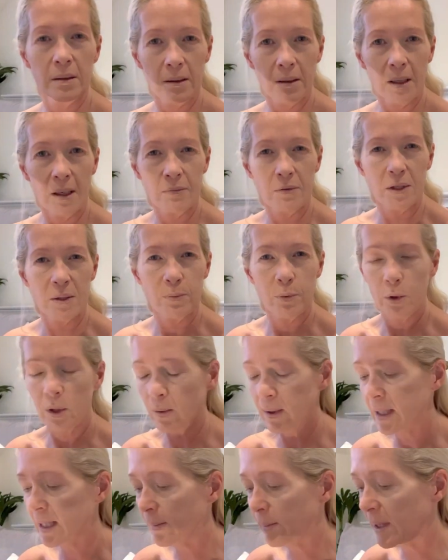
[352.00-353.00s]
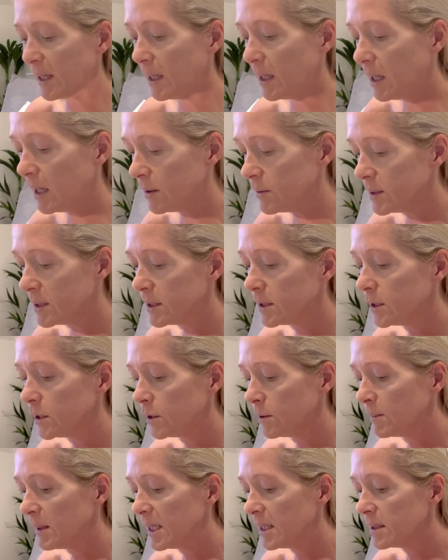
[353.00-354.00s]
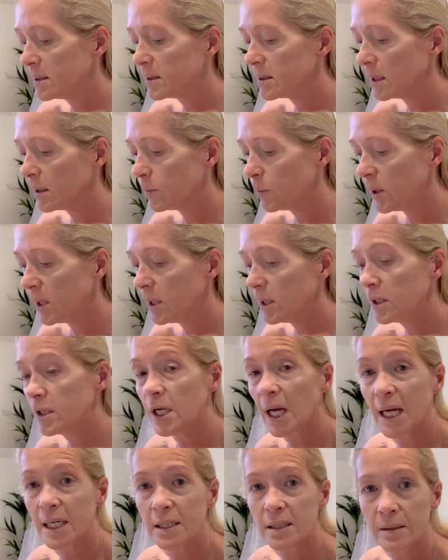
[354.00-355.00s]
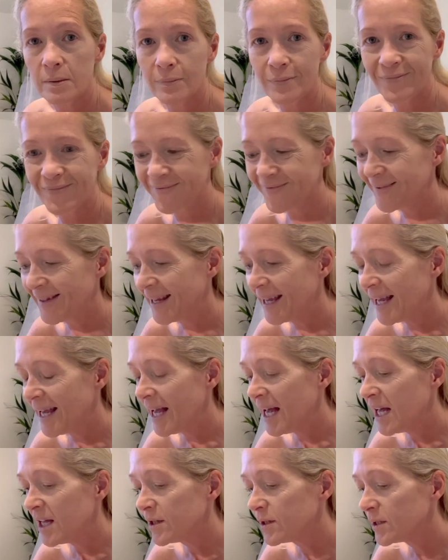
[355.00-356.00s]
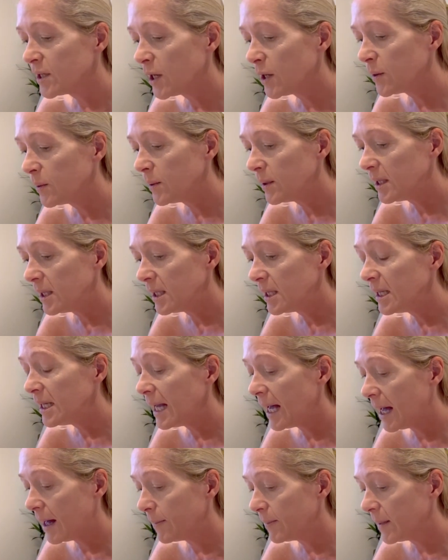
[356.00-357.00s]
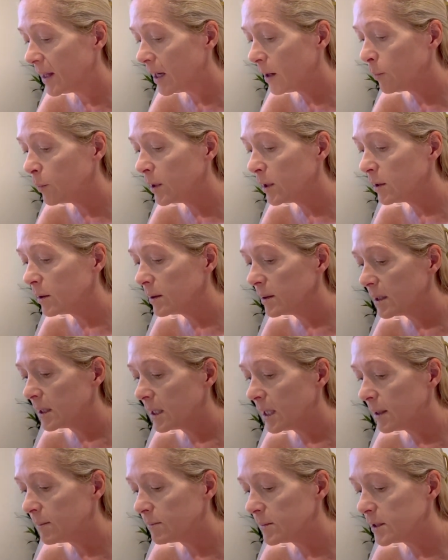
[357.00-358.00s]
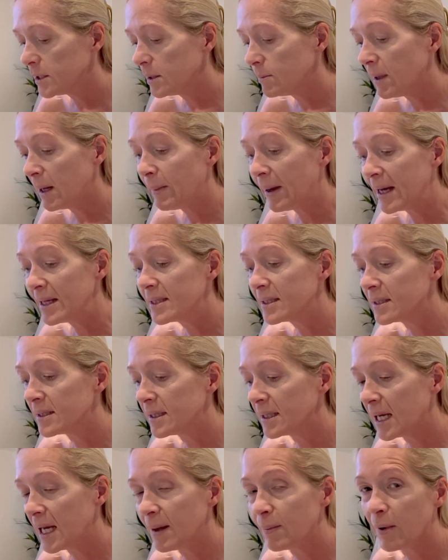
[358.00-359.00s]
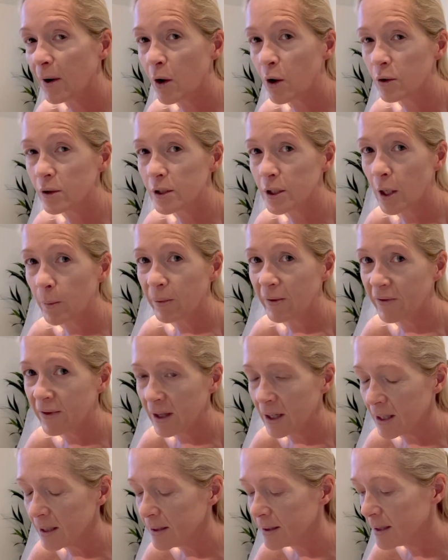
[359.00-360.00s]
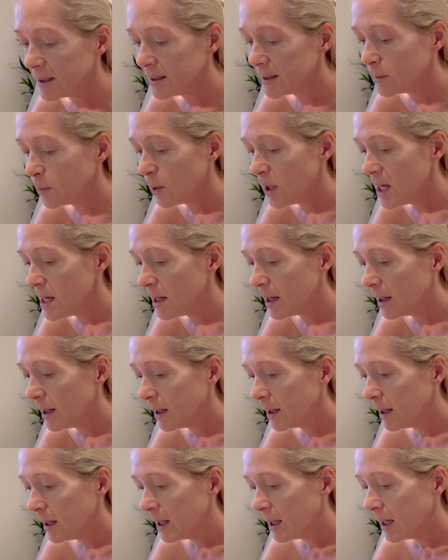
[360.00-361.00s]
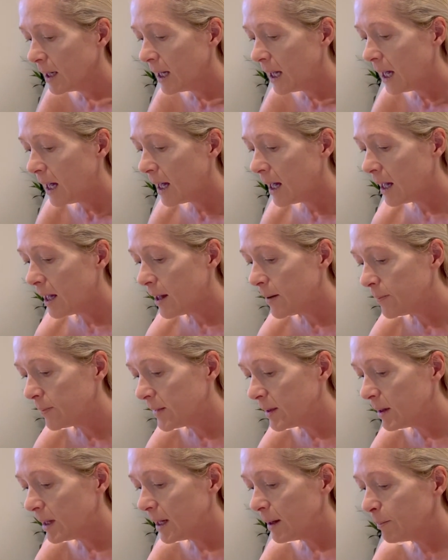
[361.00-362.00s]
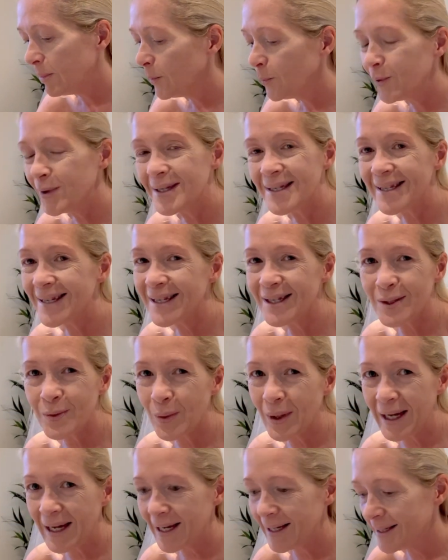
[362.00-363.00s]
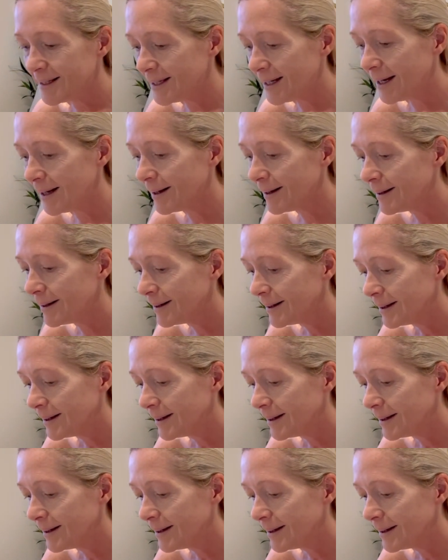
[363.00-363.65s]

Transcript: I've just brought you a little bit closer to me so we can chat. So yeah, I will do my best to keep on top of things this week. But once this week is done,